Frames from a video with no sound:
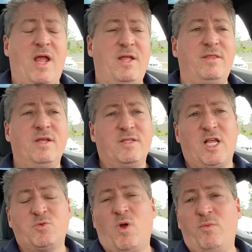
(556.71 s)
and
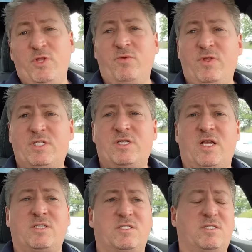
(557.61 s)
that's why we do these
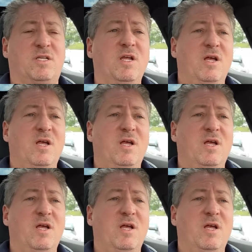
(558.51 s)
tests.